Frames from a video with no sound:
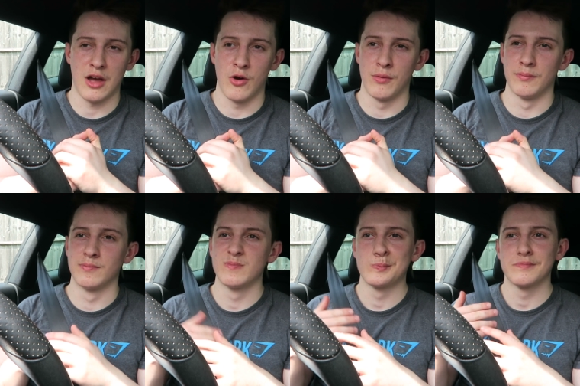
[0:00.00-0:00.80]
how
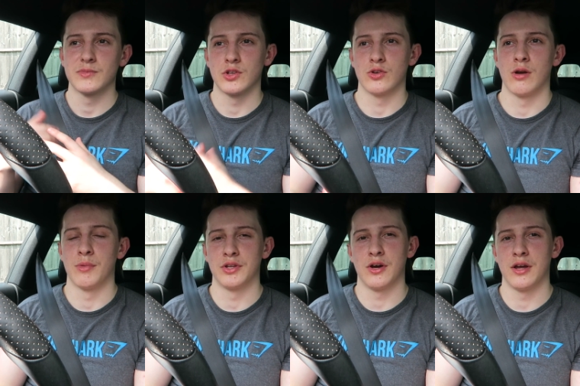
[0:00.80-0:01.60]
I'm
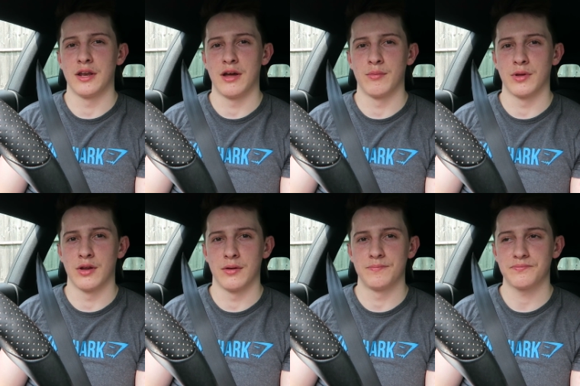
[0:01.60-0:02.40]
controlling my diet and how I'm
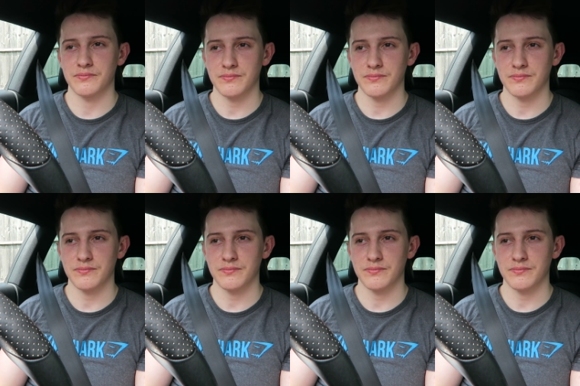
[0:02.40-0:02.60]
gonna